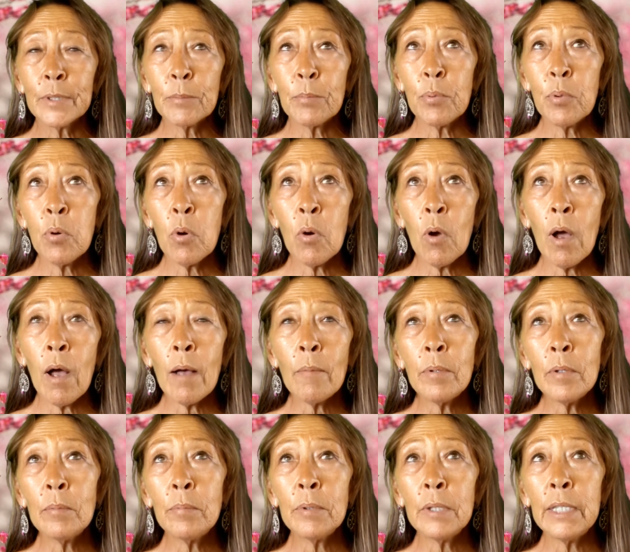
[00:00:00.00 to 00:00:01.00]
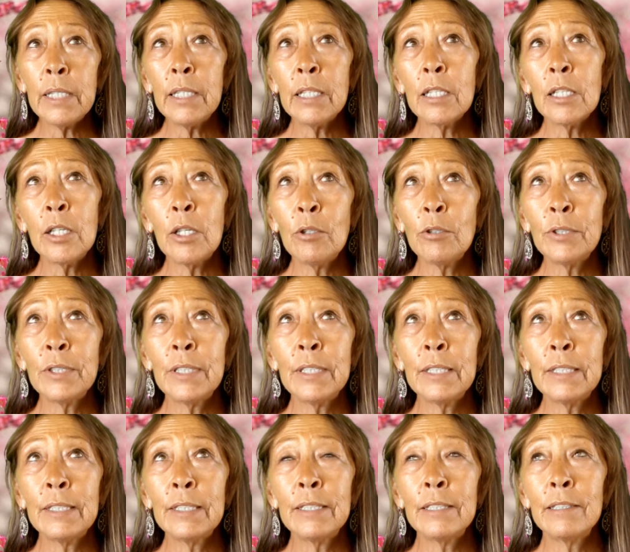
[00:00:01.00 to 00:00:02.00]
probably the
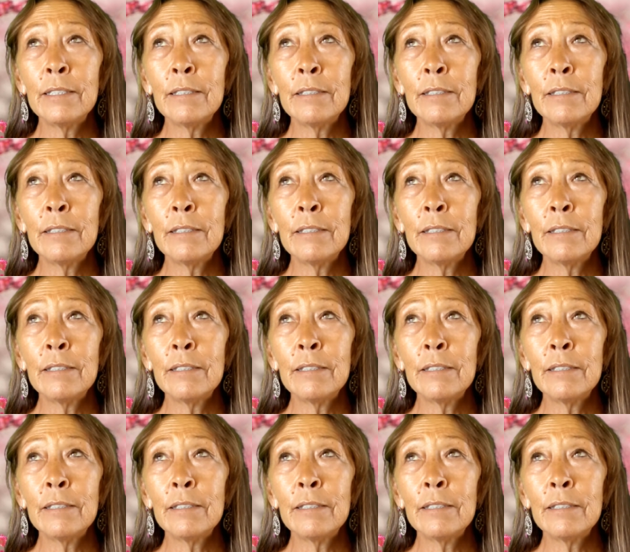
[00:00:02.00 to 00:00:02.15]
closest